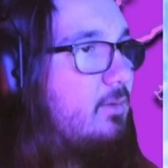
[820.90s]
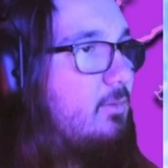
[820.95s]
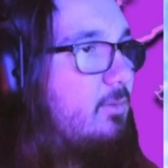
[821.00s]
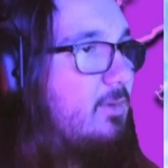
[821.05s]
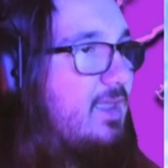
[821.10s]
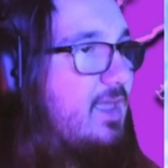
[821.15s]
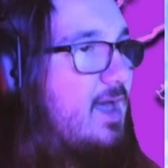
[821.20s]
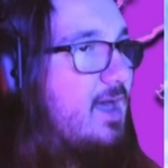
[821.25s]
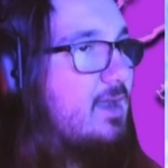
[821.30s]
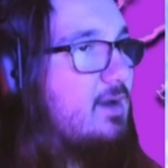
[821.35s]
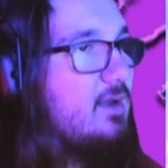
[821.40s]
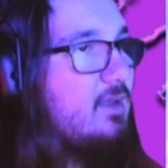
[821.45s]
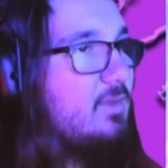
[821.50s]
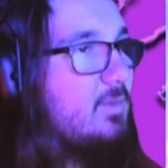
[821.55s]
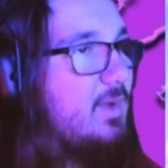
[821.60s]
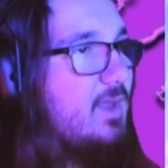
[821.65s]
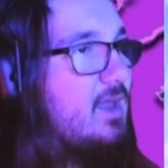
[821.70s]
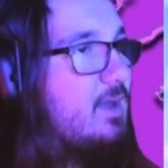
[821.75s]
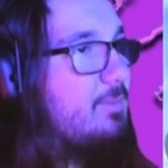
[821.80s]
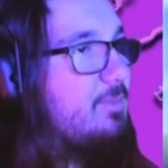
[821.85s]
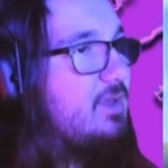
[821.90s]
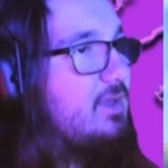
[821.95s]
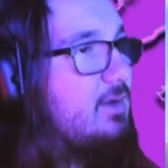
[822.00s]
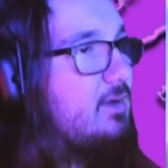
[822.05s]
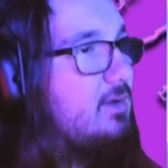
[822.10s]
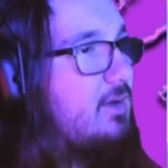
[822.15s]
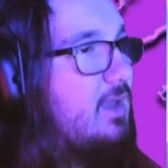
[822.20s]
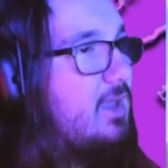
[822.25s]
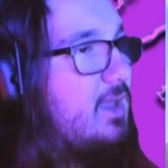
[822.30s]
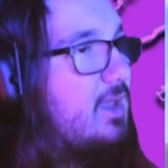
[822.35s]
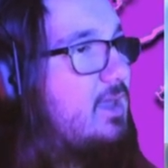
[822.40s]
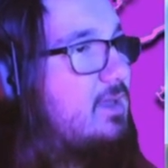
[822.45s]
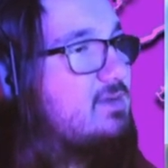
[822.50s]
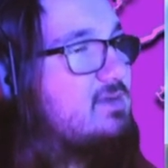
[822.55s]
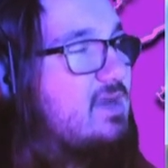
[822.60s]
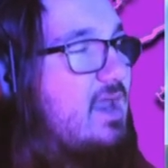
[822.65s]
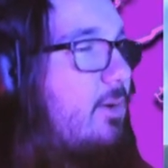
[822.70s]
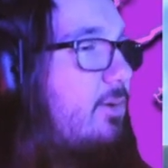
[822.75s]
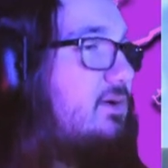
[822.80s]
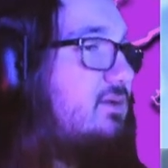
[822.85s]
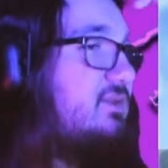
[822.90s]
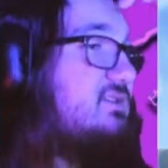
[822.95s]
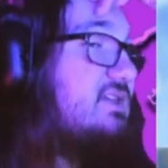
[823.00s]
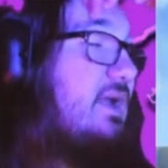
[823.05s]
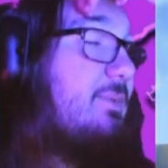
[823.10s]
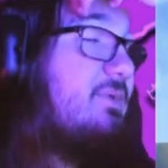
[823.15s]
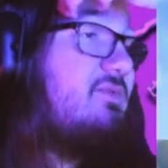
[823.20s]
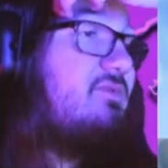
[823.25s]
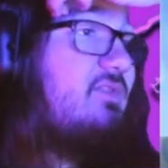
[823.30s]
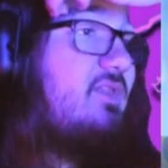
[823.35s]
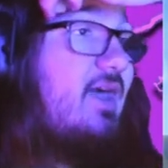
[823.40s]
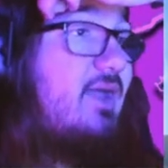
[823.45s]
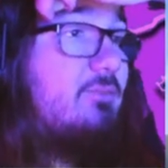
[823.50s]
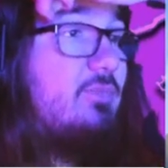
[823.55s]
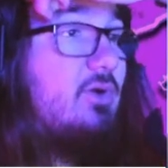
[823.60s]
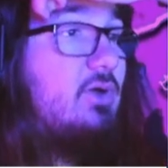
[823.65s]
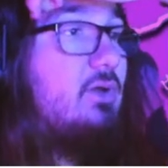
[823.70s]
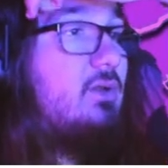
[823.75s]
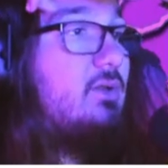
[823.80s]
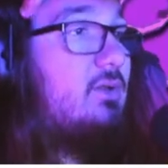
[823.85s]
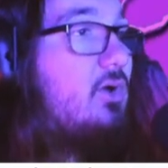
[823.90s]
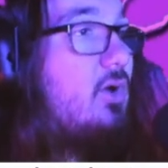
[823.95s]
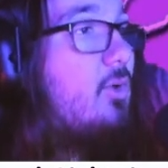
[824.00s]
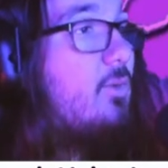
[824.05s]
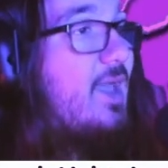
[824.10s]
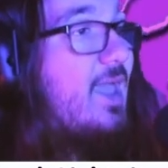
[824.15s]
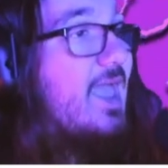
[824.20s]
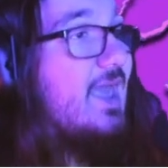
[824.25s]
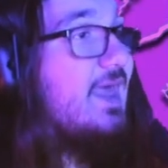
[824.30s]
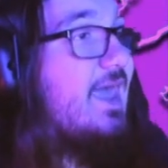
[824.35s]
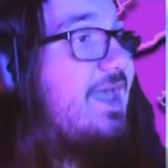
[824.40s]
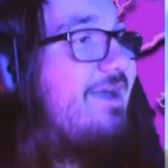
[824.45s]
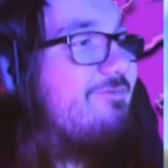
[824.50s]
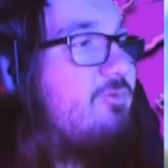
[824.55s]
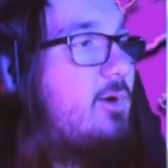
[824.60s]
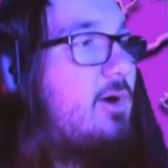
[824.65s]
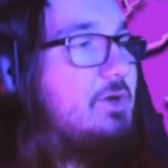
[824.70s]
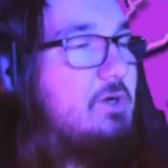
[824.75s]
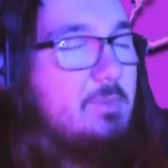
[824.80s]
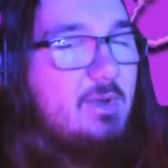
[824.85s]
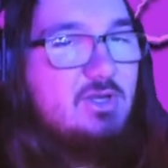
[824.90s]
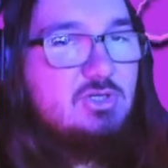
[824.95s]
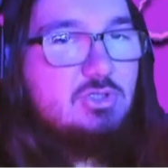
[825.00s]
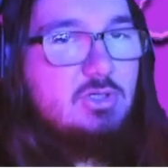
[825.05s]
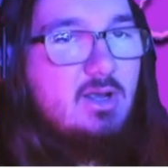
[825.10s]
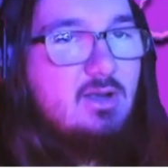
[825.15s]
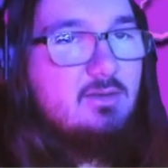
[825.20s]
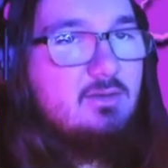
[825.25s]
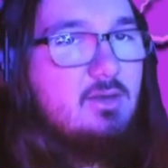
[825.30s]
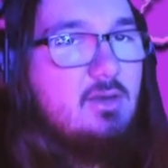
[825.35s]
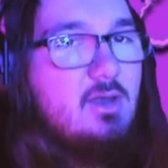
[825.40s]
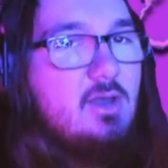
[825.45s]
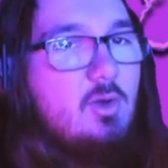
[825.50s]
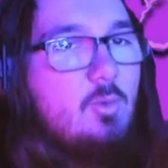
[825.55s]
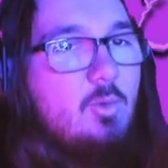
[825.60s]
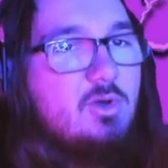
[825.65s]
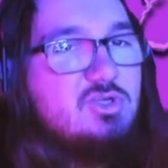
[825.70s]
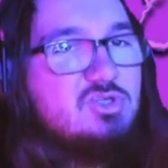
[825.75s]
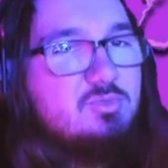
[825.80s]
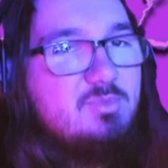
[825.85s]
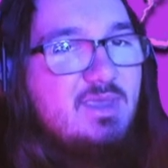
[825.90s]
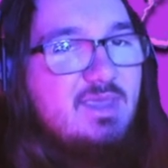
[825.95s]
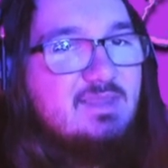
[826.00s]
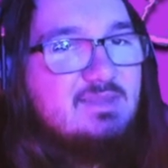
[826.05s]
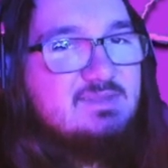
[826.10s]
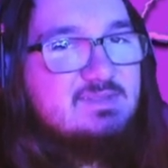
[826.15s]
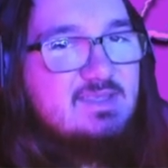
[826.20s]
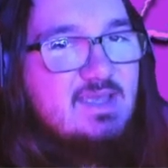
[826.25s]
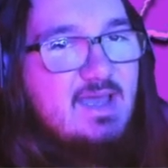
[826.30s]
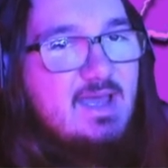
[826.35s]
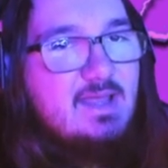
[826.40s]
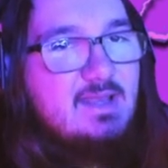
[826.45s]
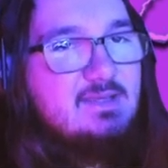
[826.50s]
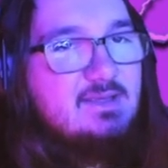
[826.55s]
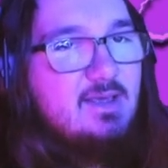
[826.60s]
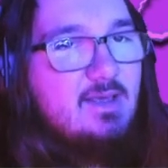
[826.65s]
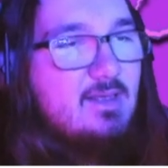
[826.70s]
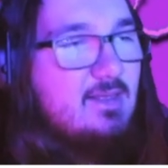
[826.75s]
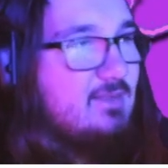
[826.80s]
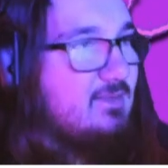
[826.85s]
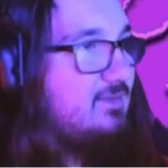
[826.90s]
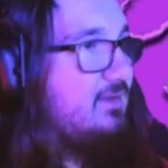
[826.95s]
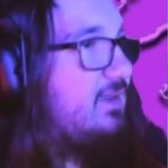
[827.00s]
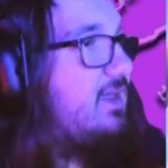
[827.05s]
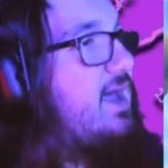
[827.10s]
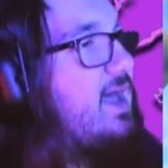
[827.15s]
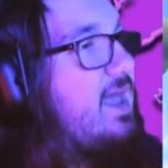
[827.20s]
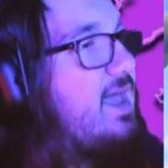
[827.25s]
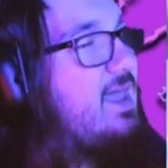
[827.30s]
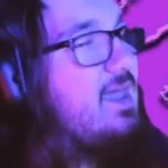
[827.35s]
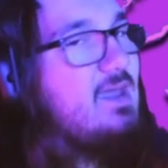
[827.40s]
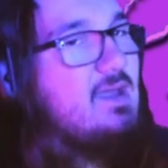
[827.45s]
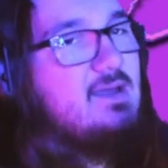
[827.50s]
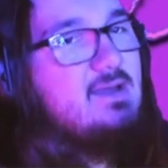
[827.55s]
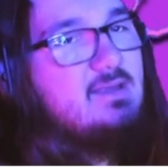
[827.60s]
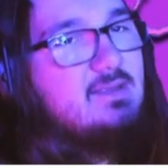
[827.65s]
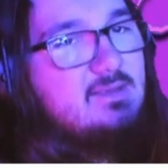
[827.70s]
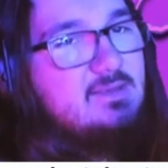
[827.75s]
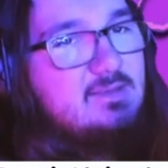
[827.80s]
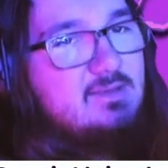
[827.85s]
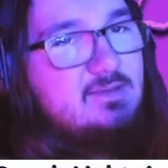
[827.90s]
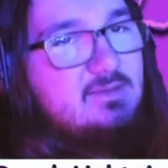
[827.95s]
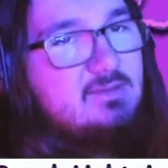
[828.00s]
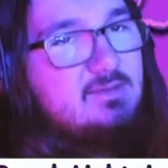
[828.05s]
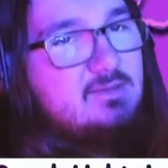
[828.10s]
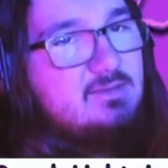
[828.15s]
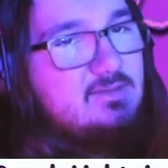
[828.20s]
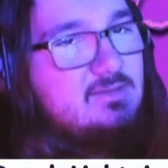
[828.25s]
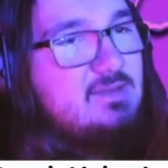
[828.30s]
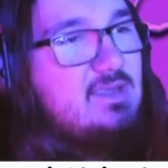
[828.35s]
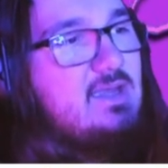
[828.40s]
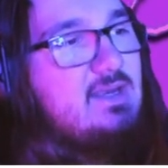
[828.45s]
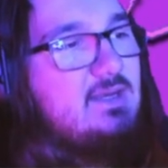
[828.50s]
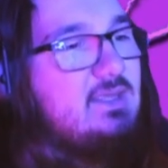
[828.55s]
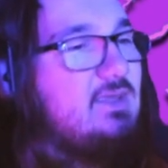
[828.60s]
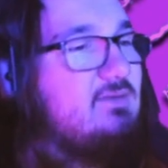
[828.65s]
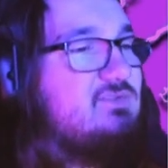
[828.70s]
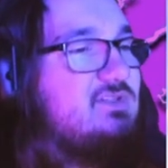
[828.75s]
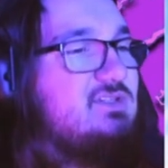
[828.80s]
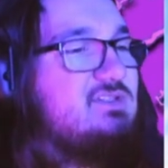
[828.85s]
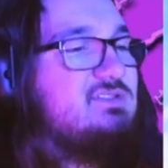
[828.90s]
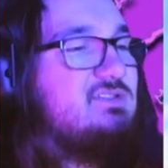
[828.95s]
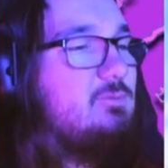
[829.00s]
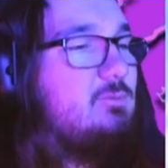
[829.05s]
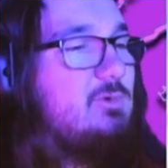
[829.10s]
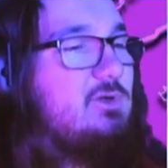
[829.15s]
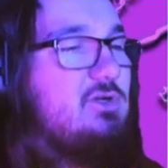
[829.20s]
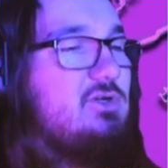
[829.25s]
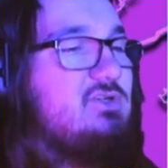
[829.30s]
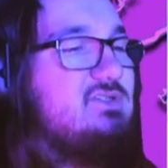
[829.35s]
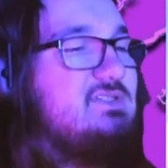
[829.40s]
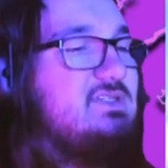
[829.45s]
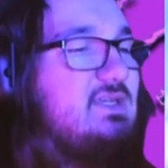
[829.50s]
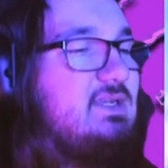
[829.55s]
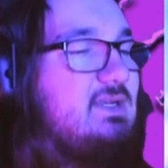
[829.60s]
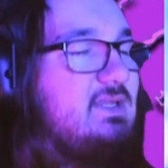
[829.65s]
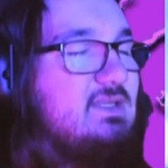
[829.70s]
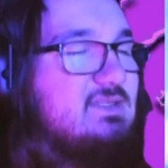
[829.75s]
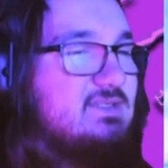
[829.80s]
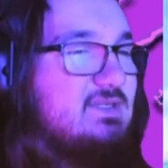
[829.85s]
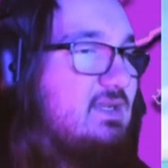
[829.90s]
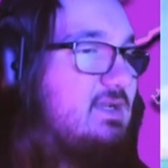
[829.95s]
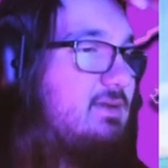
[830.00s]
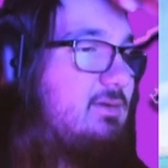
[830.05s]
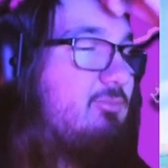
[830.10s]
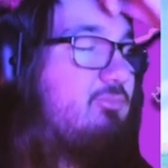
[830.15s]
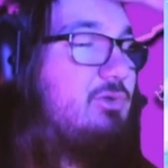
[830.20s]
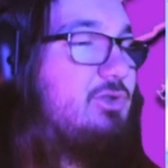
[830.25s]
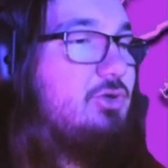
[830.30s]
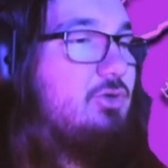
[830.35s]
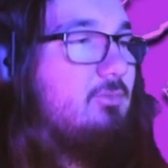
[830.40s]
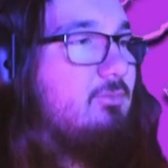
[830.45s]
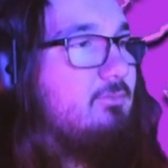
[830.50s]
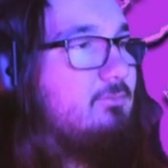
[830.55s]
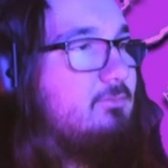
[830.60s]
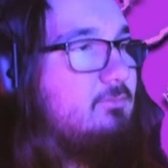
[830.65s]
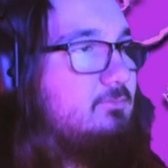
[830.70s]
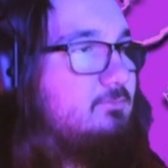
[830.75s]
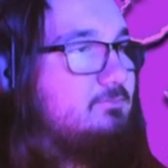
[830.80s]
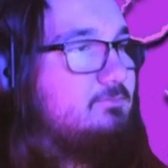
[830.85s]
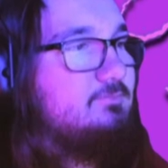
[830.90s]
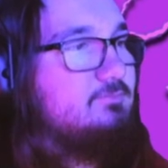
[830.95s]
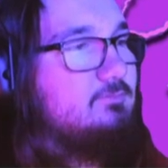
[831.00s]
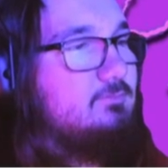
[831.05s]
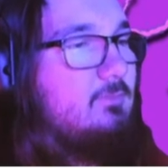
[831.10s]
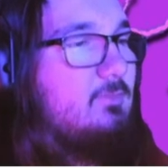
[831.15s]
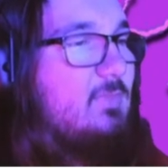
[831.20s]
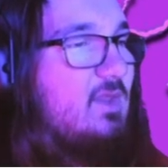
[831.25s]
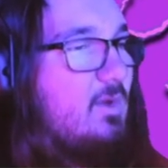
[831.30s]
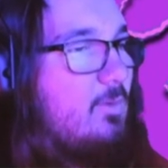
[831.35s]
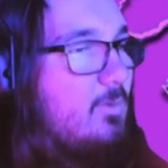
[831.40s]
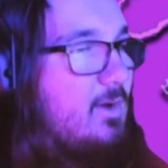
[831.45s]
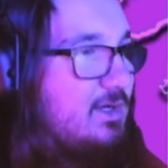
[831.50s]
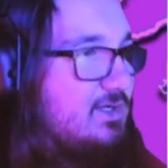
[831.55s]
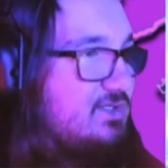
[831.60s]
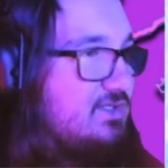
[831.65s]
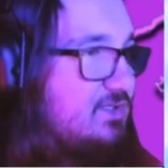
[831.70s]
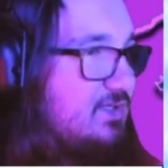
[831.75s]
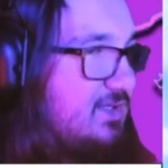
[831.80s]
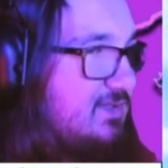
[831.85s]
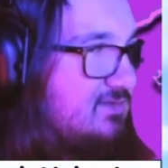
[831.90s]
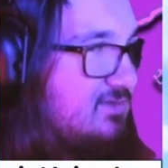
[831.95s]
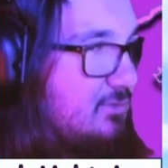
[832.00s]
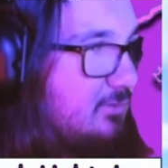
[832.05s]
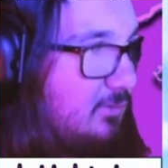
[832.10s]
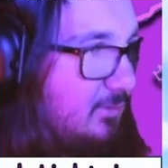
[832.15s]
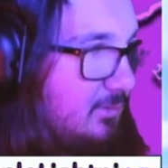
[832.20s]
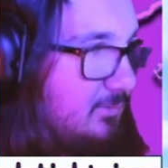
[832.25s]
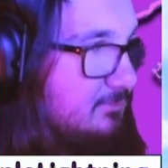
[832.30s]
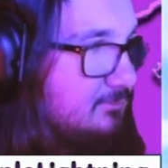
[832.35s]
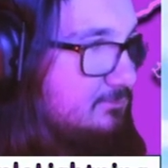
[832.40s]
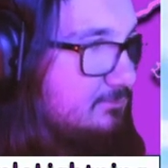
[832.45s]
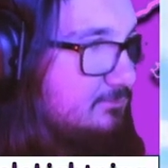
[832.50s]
We got all the way up here, and now we're at the top of the flagpole. Oh, and I have water in my trunk, which means that the guy that gives us the Wonder Seed is gonna bloom. Watch. It's cool.